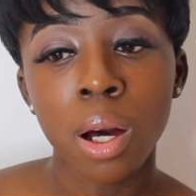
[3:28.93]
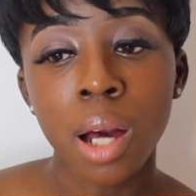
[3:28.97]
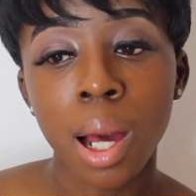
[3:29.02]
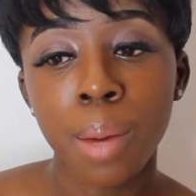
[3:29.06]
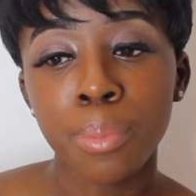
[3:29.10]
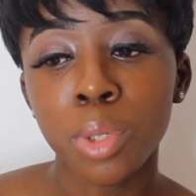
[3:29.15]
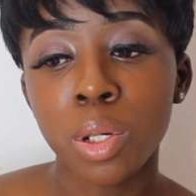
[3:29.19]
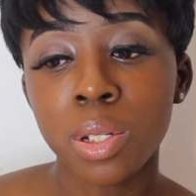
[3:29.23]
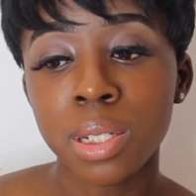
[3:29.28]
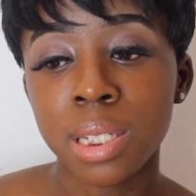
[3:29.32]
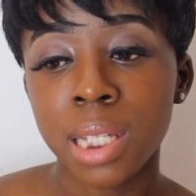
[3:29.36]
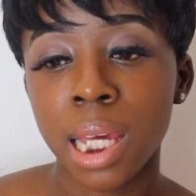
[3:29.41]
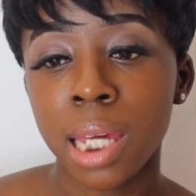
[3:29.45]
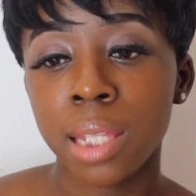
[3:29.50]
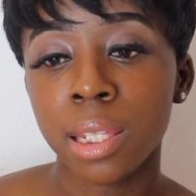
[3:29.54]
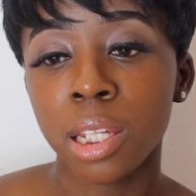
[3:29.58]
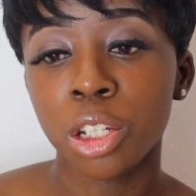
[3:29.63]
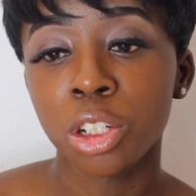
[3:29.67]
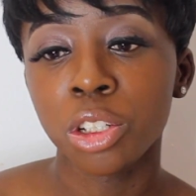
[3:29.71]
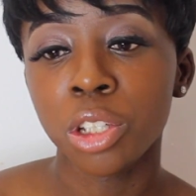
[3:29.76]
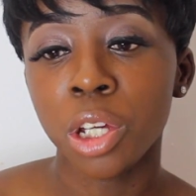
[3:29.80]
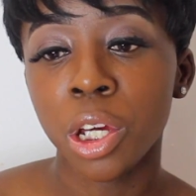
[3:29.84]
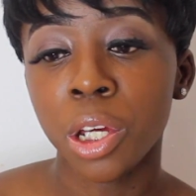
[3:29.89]
I'm not saying
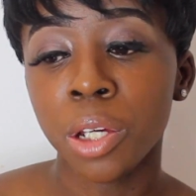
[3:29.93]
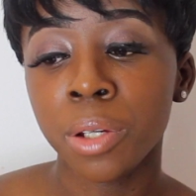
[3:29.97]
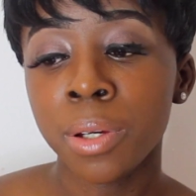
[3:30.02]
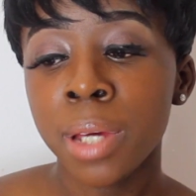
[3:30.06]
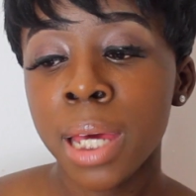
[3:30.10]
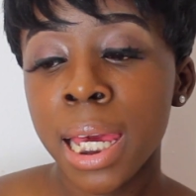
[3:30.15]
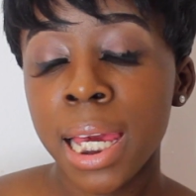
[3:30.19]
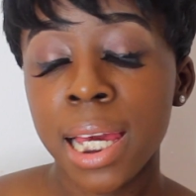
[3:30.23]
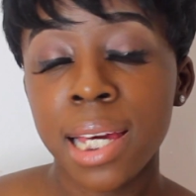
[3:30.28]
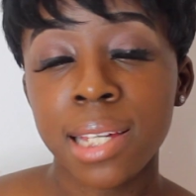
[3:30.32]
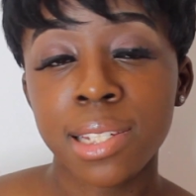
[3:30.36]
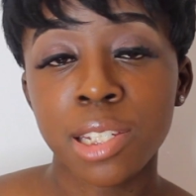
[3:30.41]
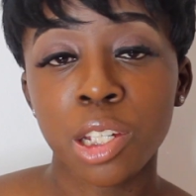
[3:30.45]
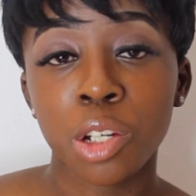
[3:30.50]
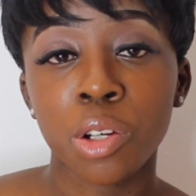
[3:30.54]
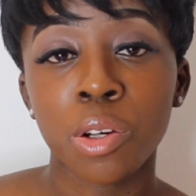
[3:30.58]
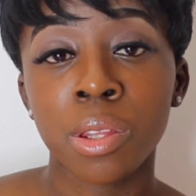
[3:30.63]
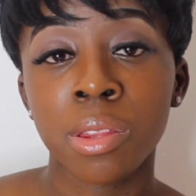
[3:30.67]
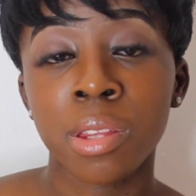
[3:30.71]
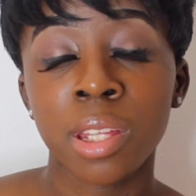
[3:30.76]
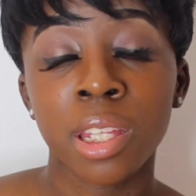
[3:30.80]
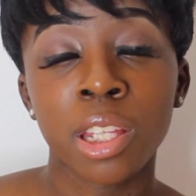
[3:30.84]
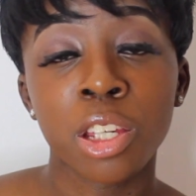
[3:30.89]
that it's a
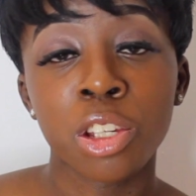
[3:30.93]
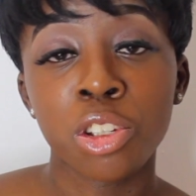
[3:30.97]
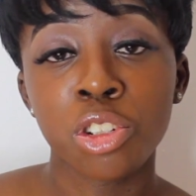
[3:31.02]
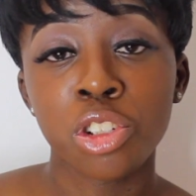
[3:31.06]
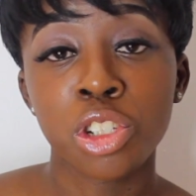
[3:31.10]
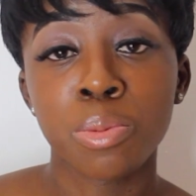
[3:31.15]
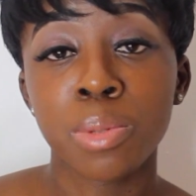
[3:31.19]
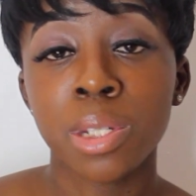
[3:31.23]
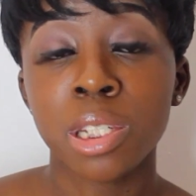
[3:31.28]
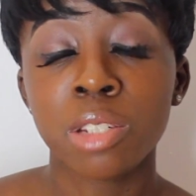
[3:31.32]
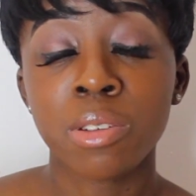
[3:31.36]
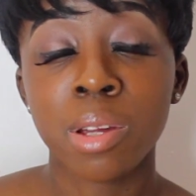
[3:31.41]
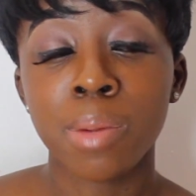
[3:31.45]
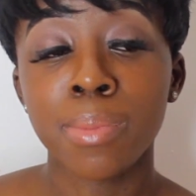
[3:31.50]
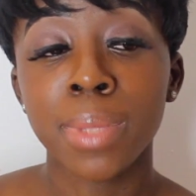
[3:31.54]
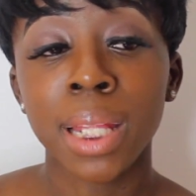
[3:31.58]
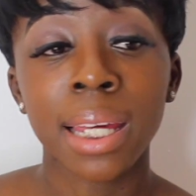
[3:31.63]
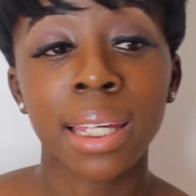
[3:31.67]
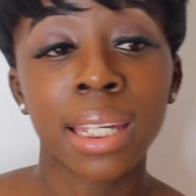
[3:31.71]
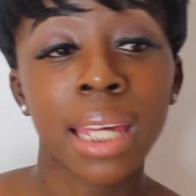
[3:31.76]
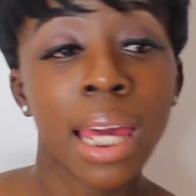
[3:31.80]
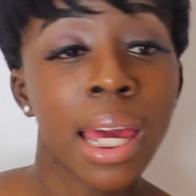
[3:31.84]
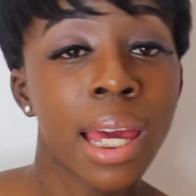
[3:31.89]
good thing and you should be screaming
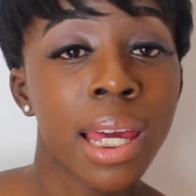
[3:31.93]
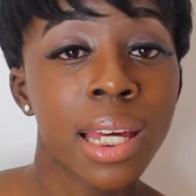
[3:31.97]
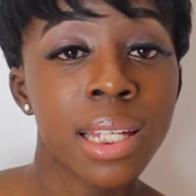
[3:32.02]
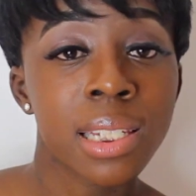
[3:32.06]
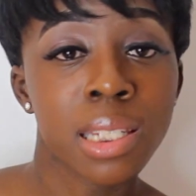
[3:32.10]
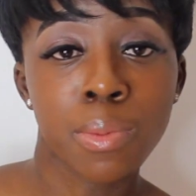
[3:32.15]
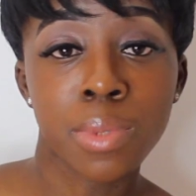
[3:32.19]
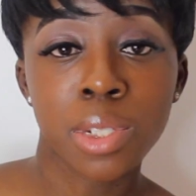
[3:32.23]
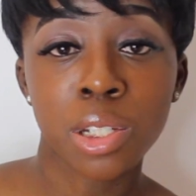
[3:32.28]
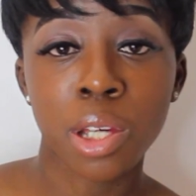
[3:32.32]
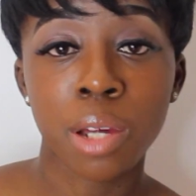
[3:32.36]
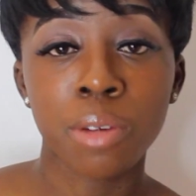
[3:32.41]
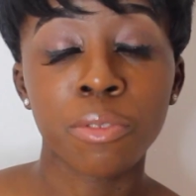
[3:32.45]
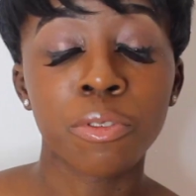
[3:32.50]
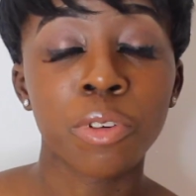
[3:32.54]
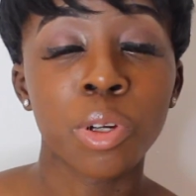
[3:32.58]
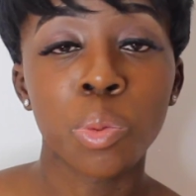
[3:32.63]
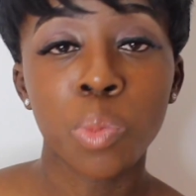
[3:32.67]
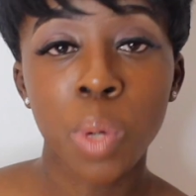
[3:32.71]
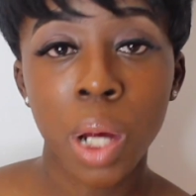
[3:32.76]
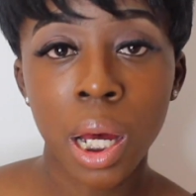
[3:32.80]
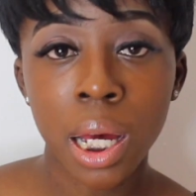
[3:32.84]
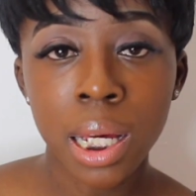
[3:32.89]
like, yay, someone's going
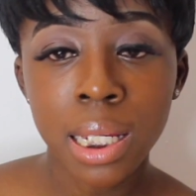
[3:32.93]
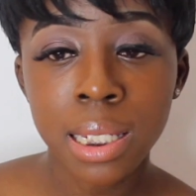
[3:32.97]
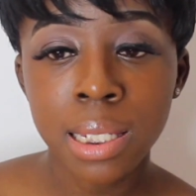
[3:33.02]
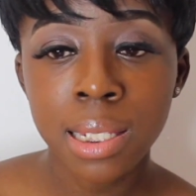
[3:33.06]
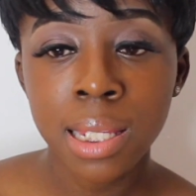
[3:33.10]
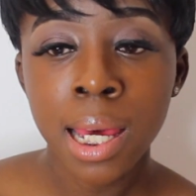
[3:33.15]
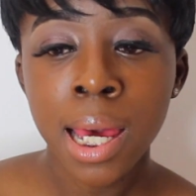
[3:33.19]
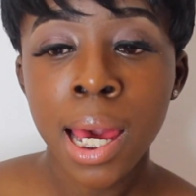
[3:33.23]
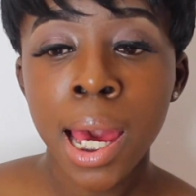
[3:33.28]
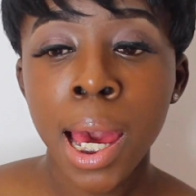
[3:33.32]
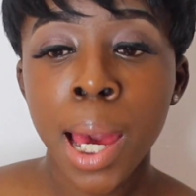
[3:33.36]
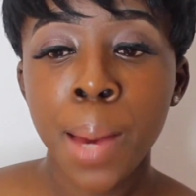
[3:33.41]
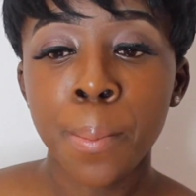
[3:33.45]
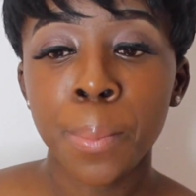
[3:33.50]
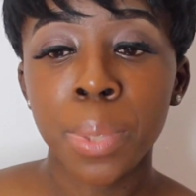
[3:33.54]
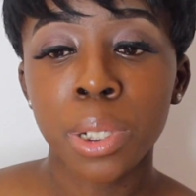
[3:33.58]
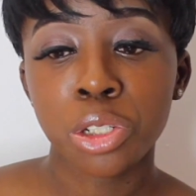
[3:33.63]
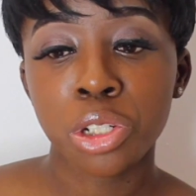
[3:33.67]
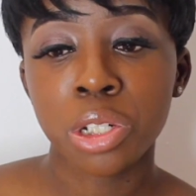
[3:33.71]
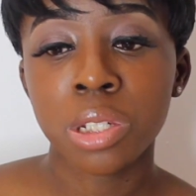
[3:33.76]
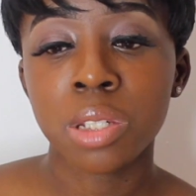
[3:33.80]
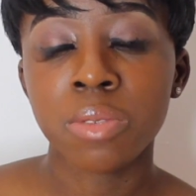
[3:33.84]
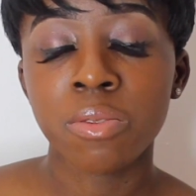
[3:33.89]
through worse,
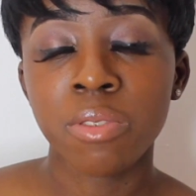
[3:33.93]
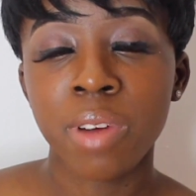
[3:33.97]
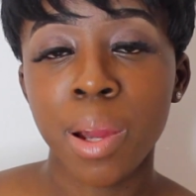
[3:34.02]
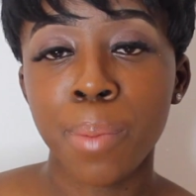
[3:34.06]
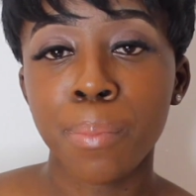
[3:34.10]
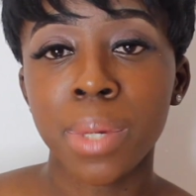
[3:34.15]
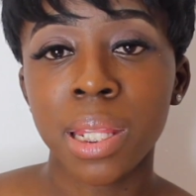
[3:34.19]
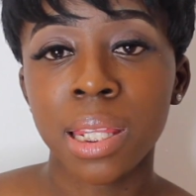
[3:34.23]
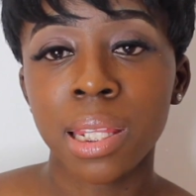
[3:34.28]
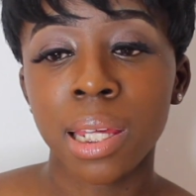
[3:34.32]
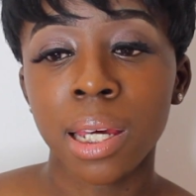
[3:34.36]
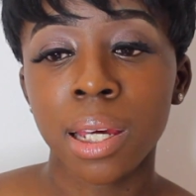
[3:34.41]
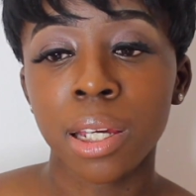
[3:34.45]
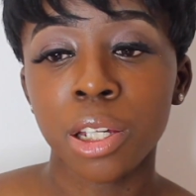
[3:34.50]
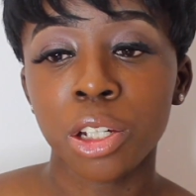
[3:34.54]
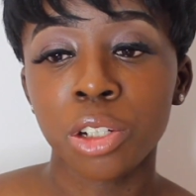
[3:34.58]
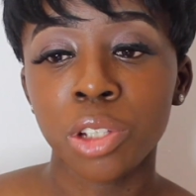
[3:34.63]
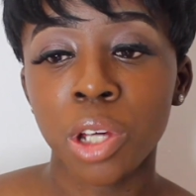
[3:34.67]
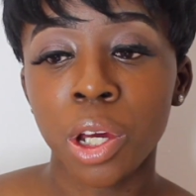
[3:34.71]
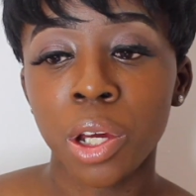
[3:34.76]
but just remember that